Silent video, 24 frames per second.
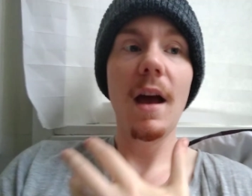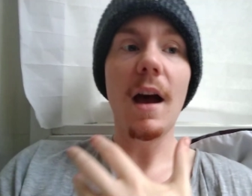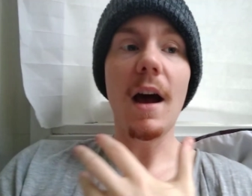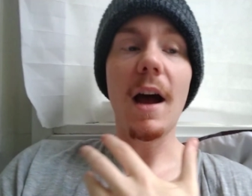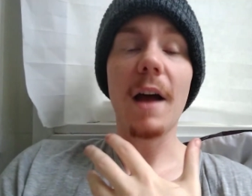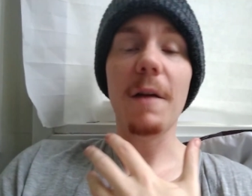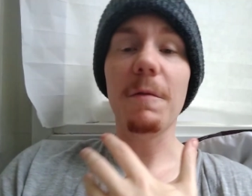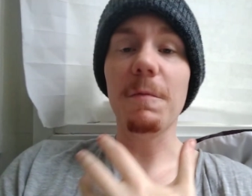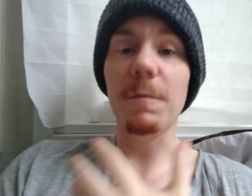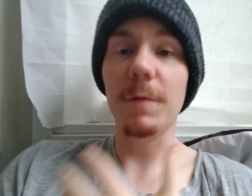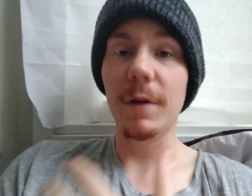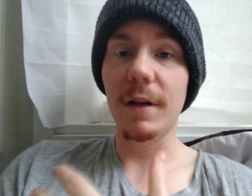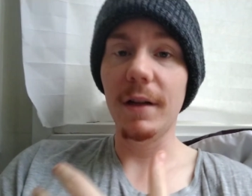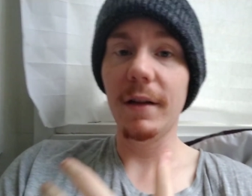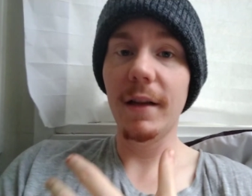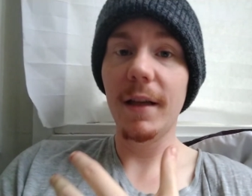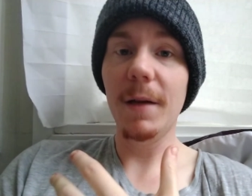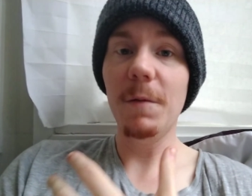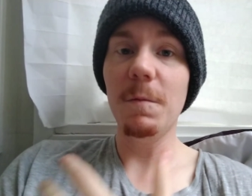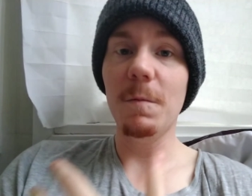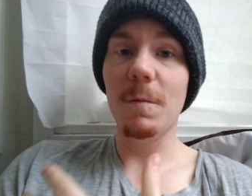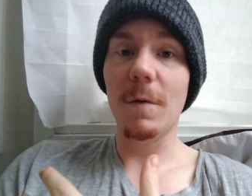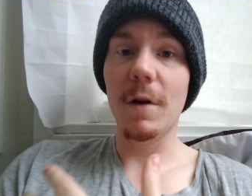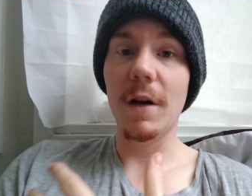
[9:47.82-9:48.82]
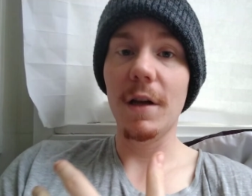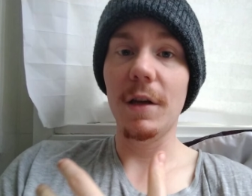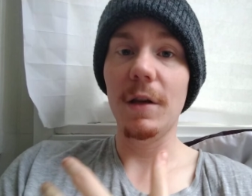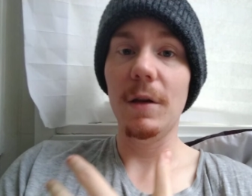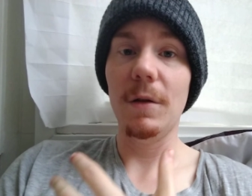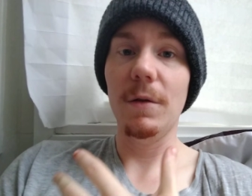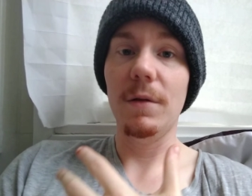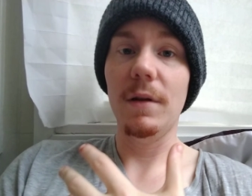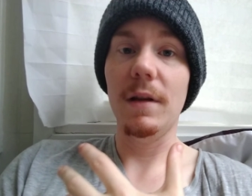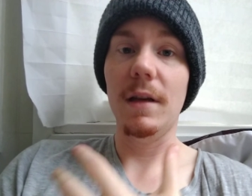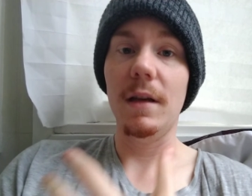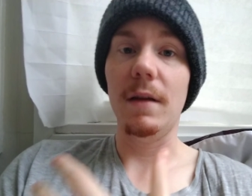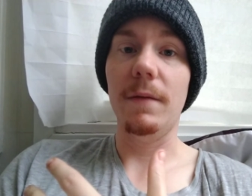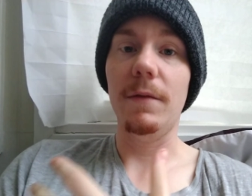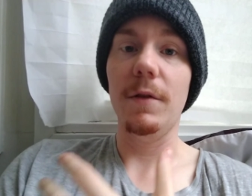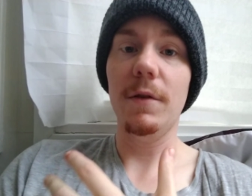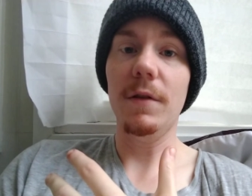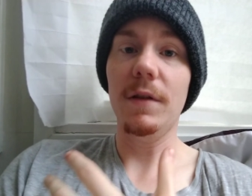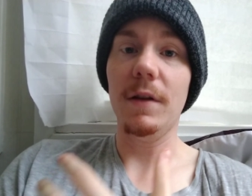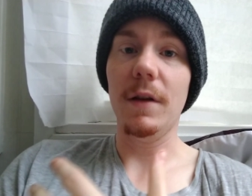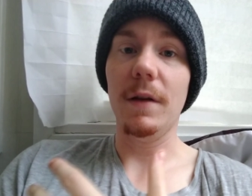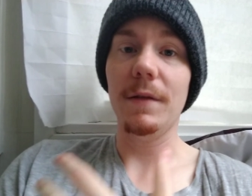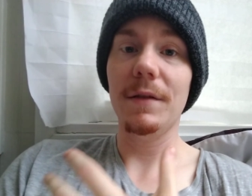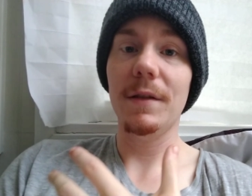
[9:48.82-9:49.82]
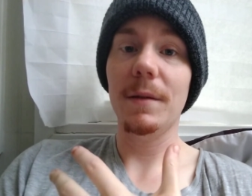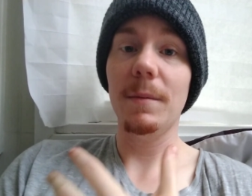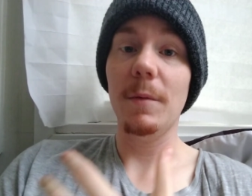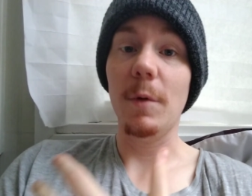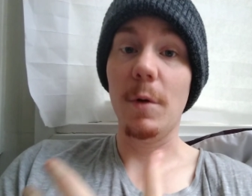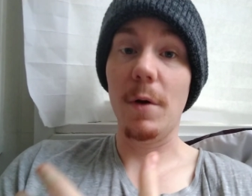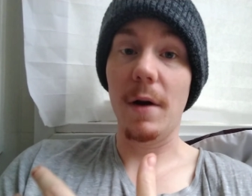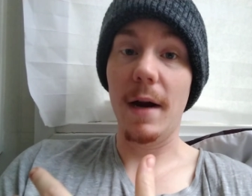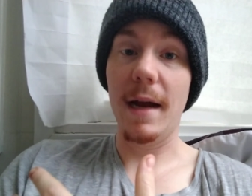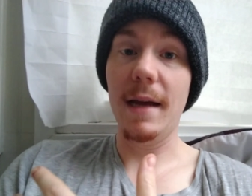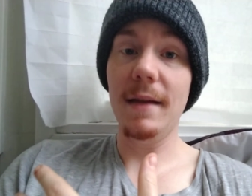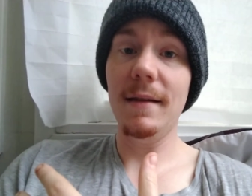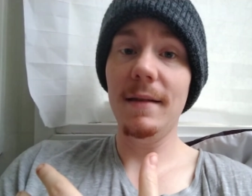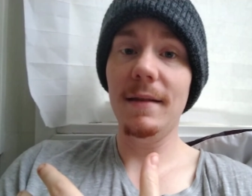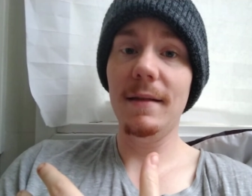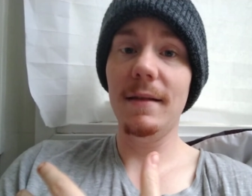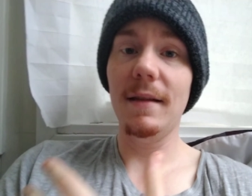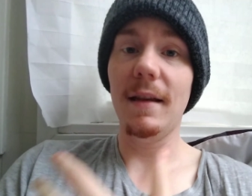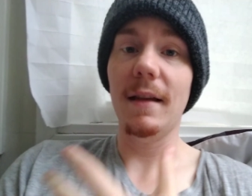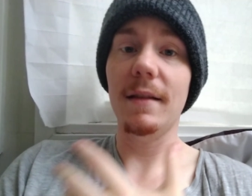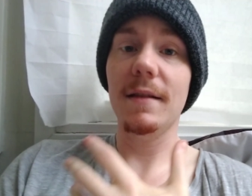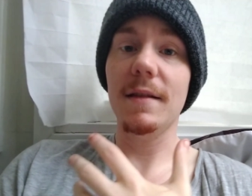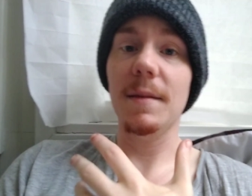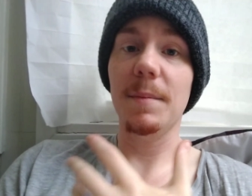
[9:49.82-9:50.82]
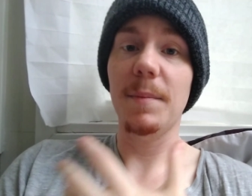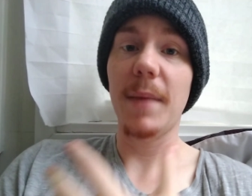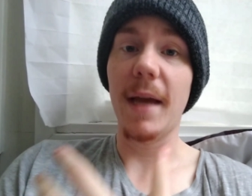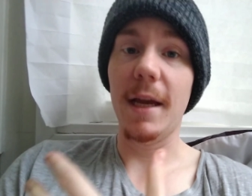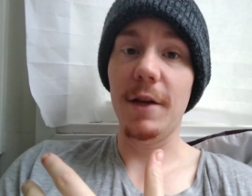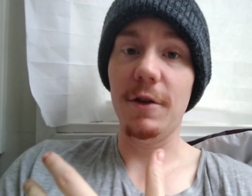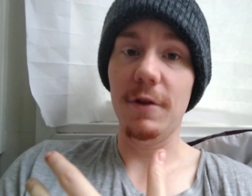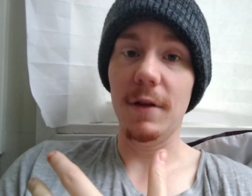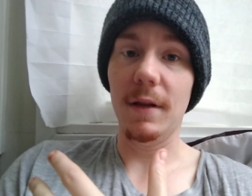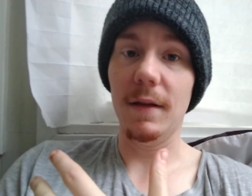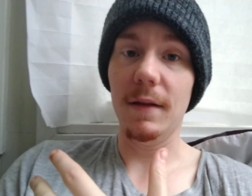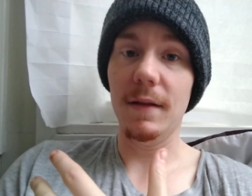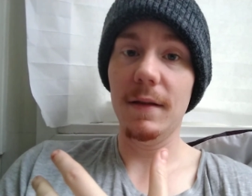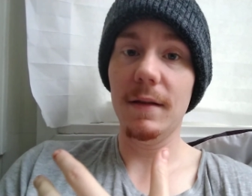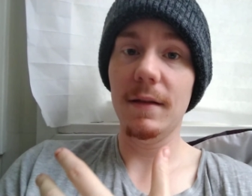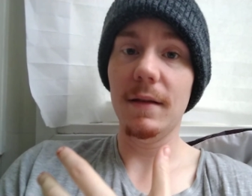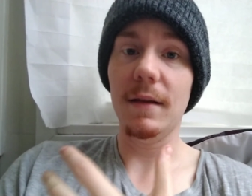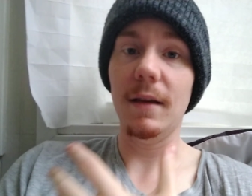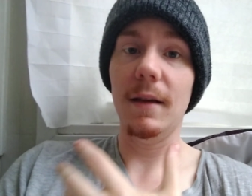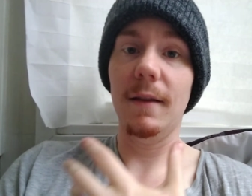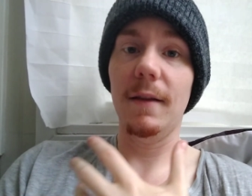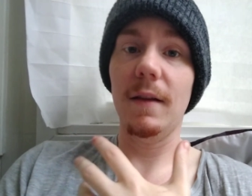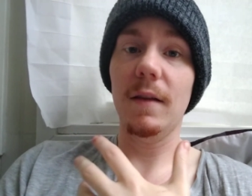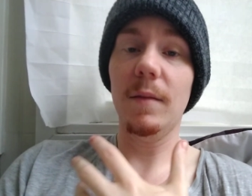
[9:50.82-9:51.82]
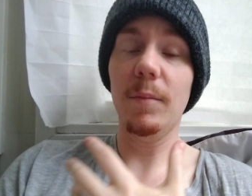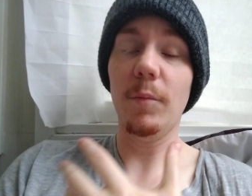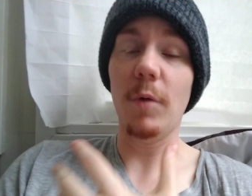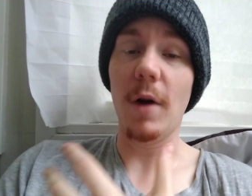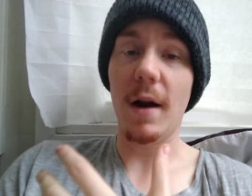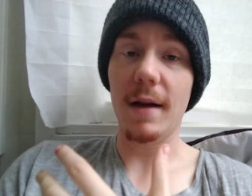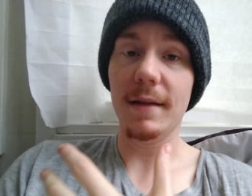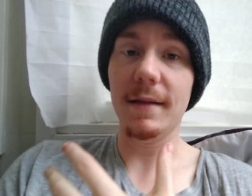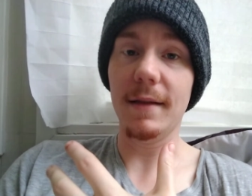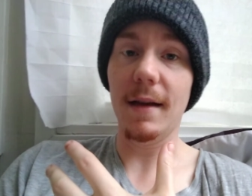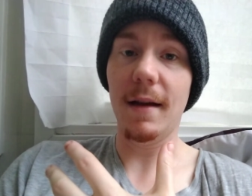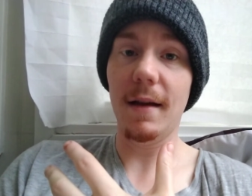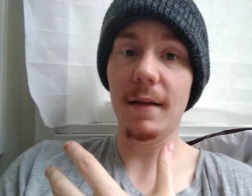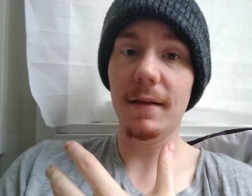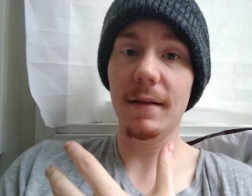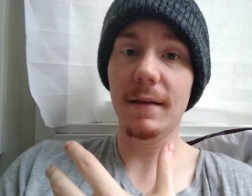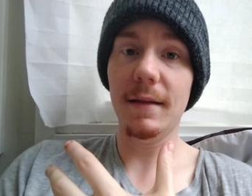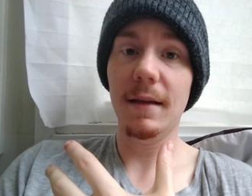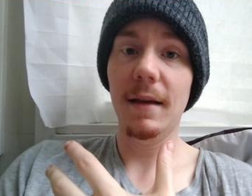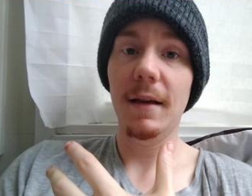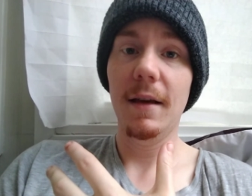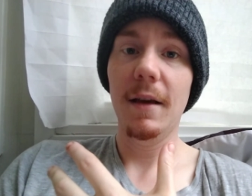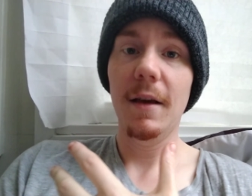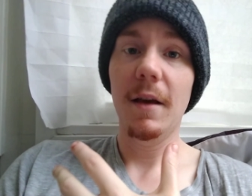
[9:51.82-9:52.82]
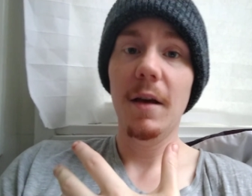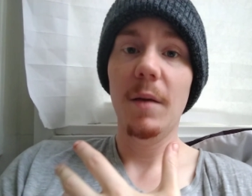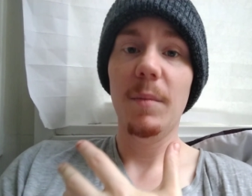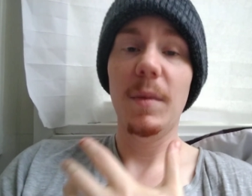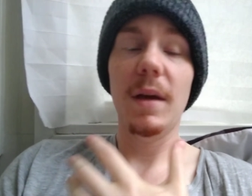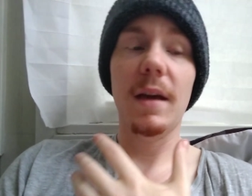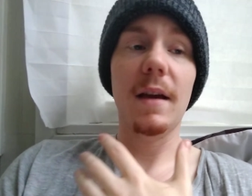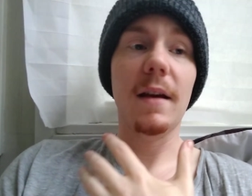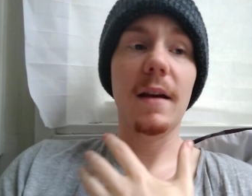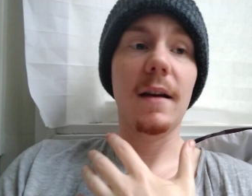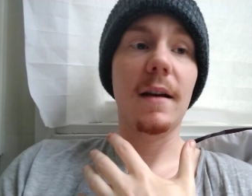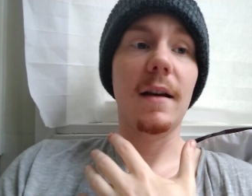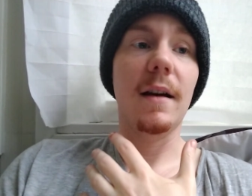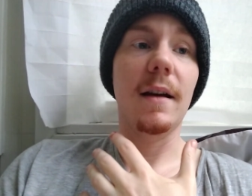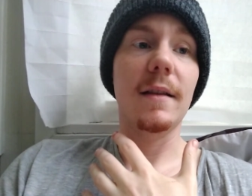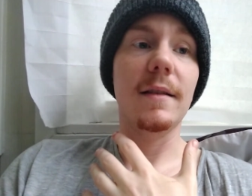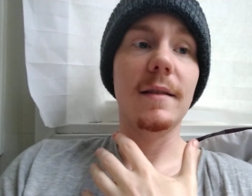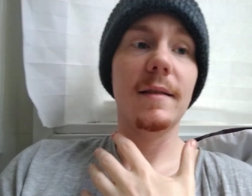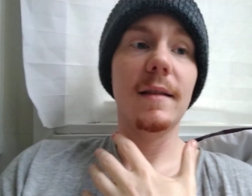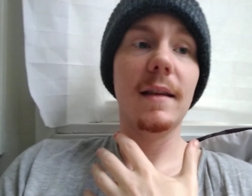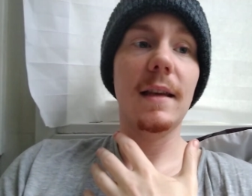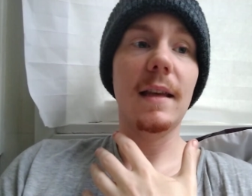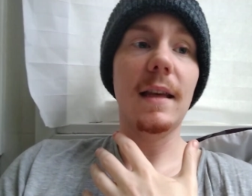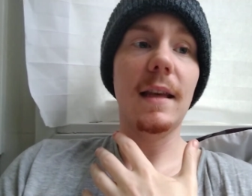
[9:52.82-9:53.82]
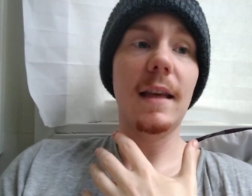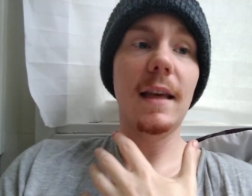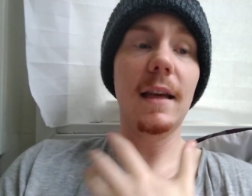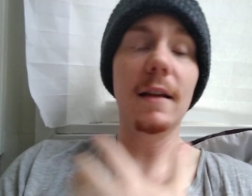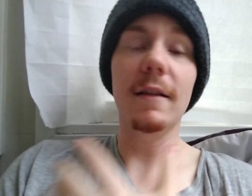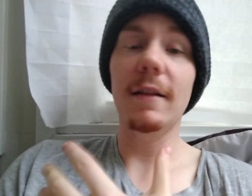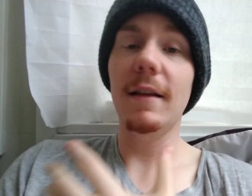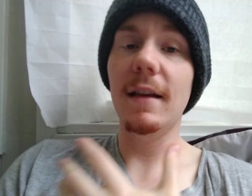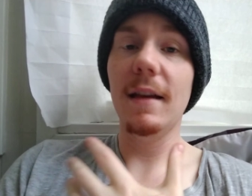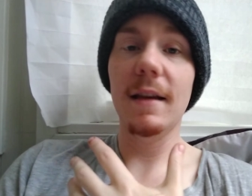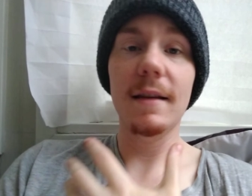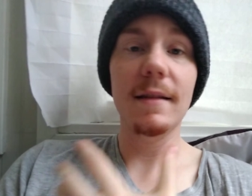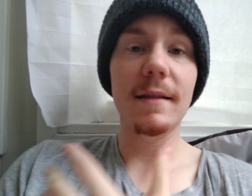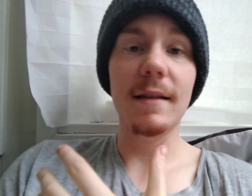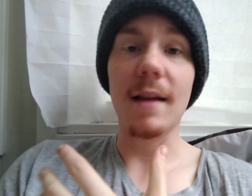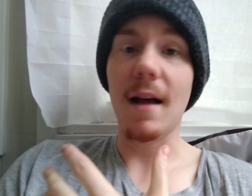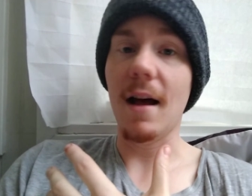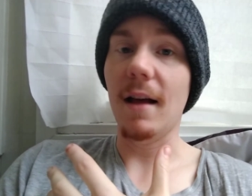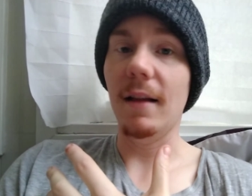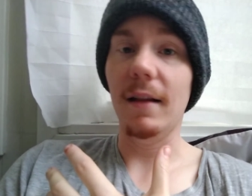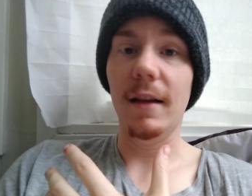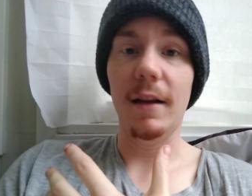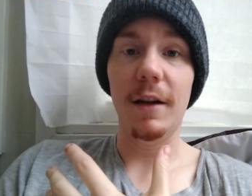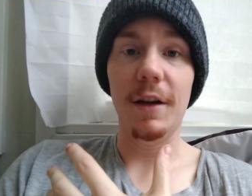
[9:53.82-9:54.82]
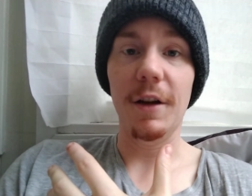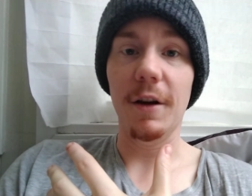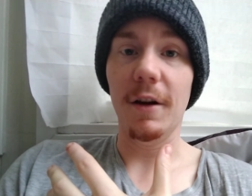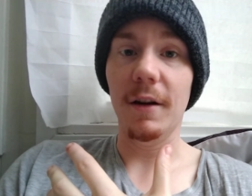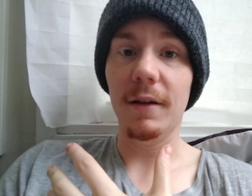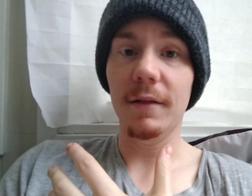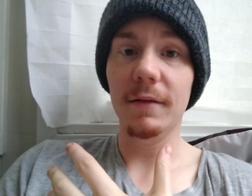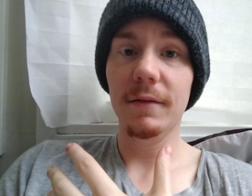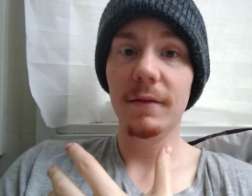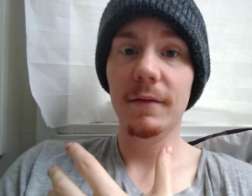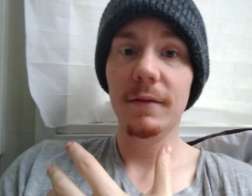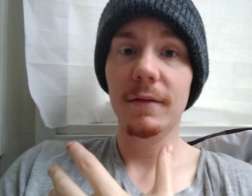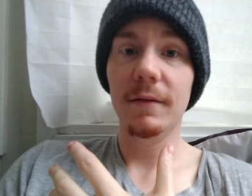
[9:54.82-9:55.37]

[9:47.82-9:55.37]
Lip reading: I really want you to give yourself some grace and some patience in this process, because healing is not linear.